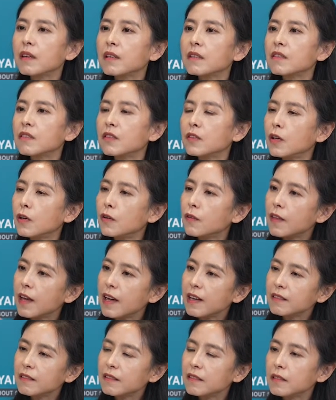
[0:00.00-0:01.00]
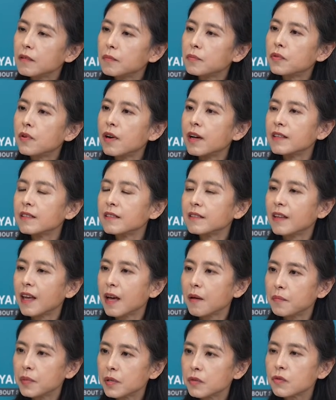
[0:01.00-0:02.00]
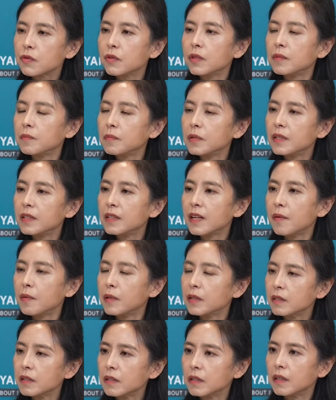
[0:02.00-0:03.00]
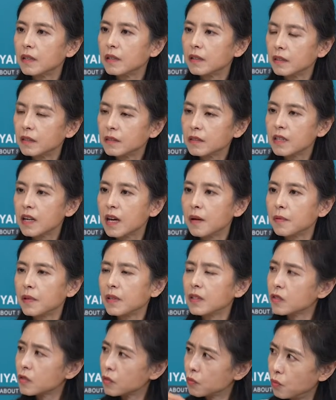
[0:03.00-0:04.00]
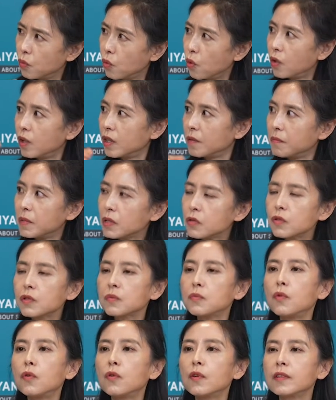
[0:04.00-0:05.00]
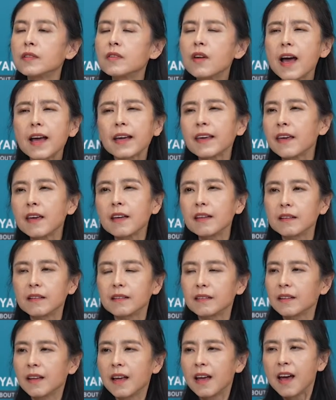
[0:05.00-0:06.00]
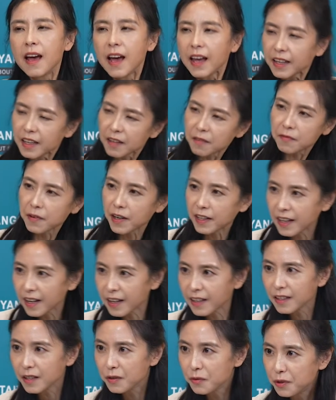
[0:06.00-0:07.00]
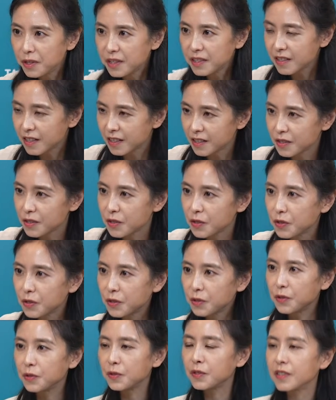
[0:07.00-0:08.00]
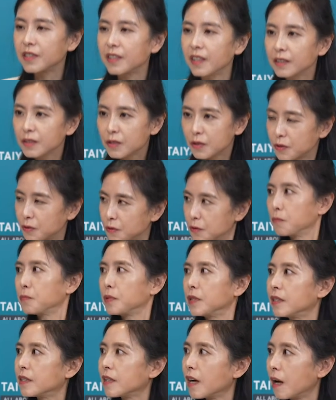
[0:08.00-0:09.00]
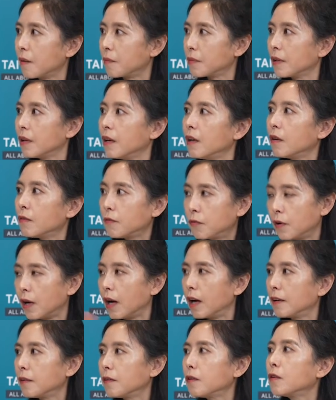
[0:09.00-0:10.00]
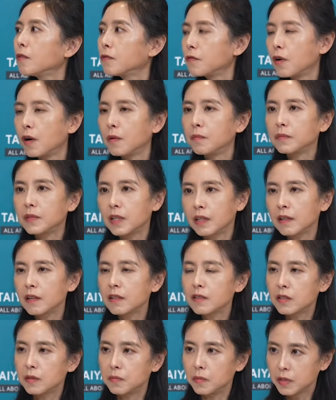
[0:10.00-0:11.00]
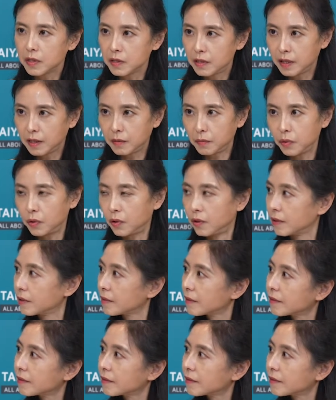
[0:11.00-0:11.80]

Because you know that the price gap between P-type and N-type is smaller, much smaller. So I can't find any reasons to stick to P-type from the customer standpoint.